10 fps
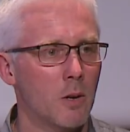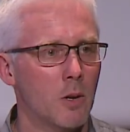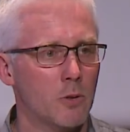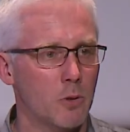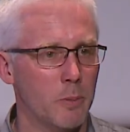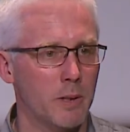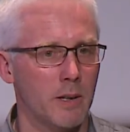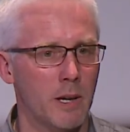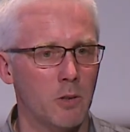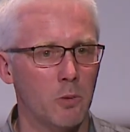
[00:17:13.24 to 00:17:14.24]
Drömer
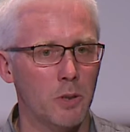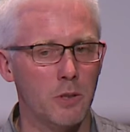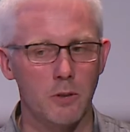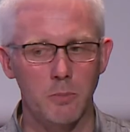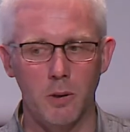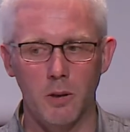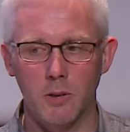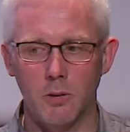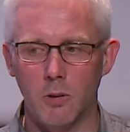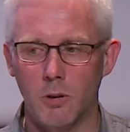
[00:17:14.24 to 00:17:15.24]
Knauer, which is part
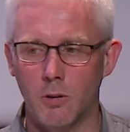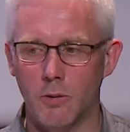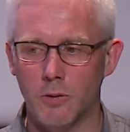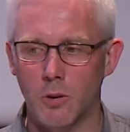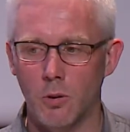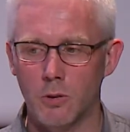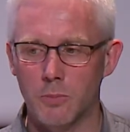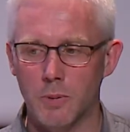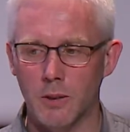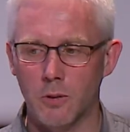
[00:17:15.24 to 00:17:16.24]
of the
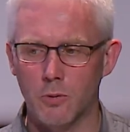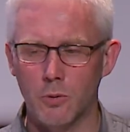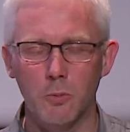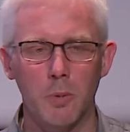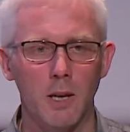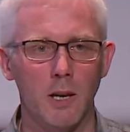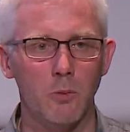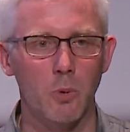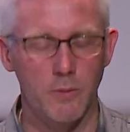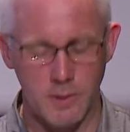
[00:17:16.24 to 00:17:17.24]
Holzbrink group, and
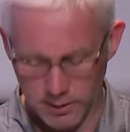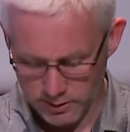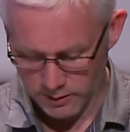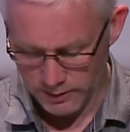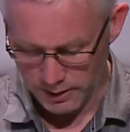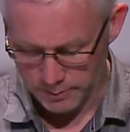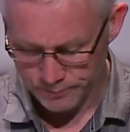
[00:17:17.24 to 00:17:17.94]
with DTV.